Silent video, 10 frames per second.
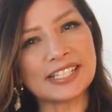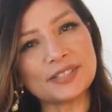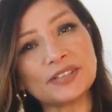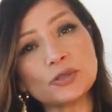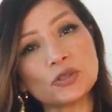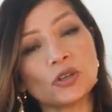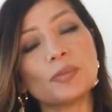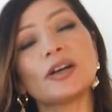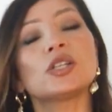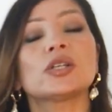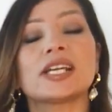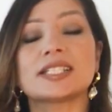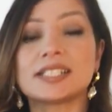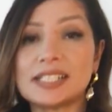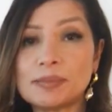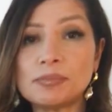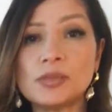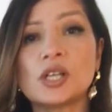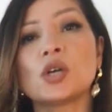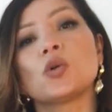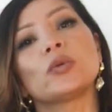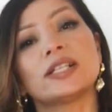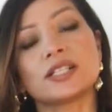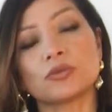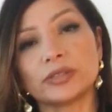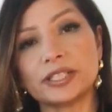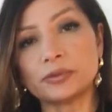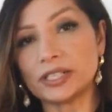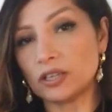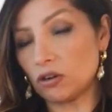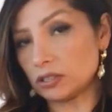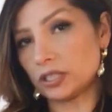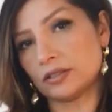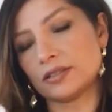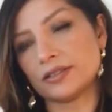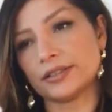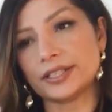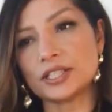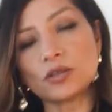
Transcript: today's video is all about looking slim when it's really, really hot outside.